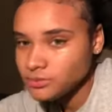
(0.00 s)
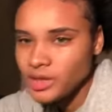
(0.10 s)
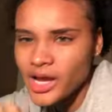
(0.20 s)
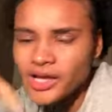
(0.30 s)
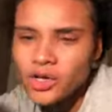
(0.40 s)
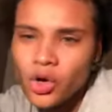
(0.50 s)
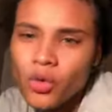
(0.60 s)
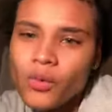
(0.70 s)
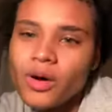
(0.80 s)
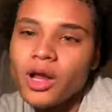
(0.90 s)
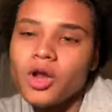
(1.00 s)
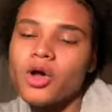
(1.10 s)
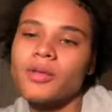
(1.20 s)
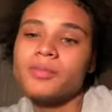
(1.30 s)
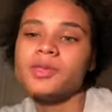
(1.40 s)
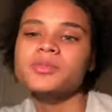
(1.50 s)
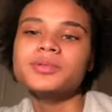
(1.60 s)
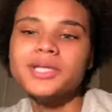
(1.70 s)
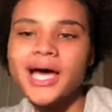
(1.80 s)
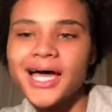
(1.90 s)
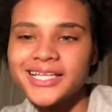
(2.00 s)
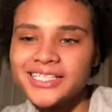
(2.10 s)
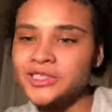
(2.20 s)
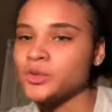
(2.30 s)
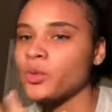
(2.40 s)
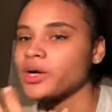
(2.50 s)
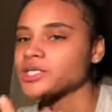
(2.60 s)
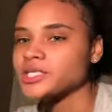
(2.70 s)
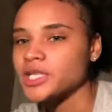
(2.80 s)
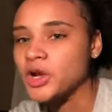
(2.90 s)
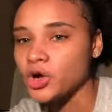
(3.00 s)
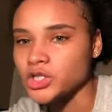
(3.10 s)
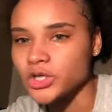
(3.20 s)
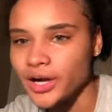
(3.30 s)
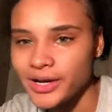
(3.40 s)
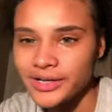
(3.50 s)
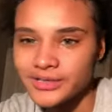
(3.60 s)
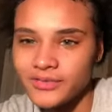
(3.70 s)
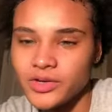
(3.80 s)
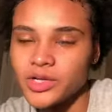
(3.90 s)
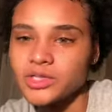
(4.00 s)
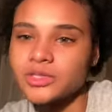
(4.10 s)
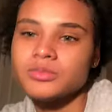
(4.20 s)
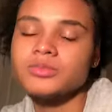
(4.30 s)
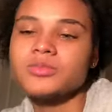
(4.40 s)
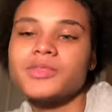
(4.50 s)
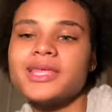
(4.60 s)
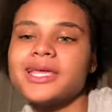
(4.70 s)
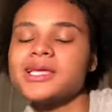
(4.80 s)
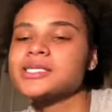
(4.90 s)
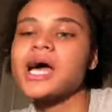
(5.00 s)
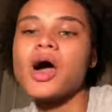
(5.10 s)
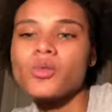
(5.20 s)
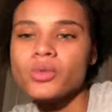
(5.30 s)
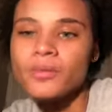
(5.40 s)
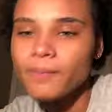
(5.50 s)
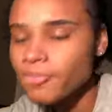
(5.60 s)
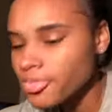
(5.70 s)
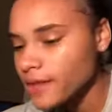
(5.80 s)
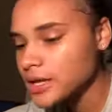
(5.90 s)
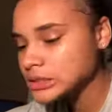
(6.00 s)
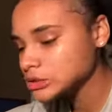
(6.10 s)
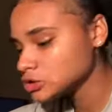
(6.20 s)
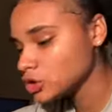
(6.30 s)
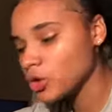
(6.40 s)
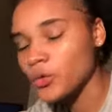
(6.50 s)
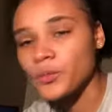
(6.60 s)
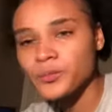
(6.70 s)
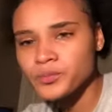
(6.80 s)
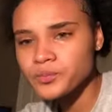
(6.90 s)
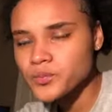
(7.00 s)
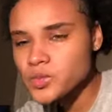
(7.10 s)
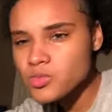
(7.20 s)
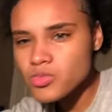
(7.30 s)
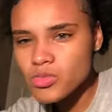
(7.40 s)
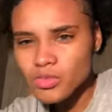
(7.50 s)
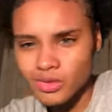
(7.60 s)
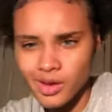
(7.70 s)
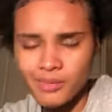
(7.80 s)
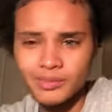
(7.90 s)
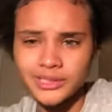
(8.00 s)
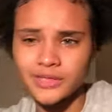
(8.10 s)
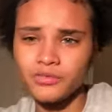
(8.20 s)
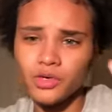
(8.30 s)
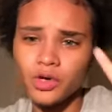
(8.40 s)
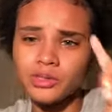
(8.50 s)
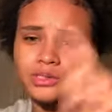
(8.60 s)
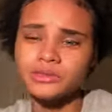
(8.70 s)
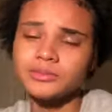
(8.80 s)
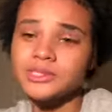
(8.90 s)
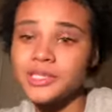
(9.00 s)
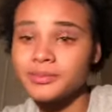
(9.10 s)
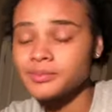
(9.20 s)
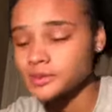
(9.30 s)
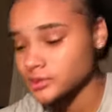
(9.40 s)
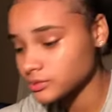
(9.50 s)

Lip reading: I know a lot of people had this question or trying to figure some things out. So I'm gonna give y'all some tips